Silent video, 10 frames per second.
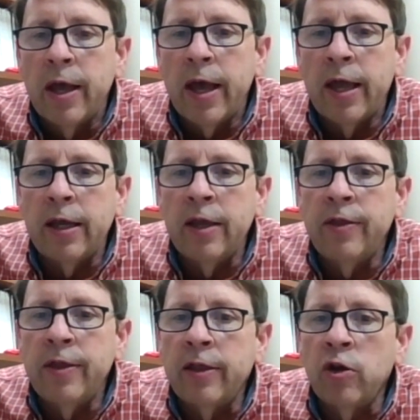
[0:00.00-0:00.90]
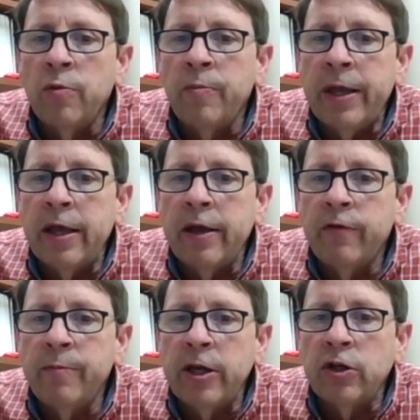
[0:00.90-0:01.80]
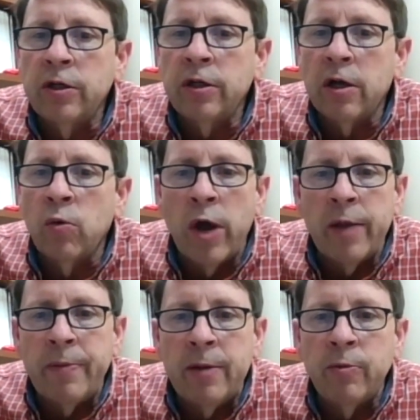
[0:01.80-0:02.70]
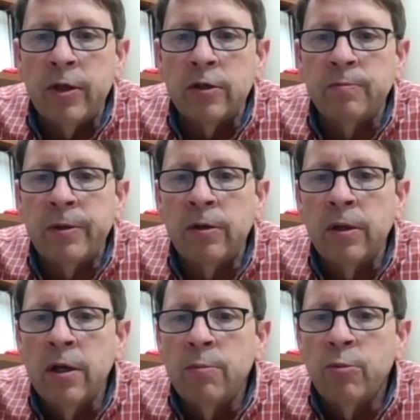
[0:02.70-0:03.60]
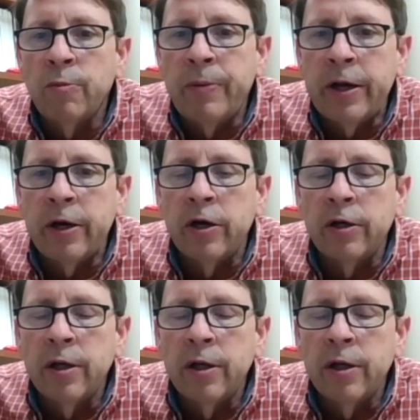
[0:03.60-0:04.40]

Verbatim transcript: And in that, there will be information, a white paper that's been prepared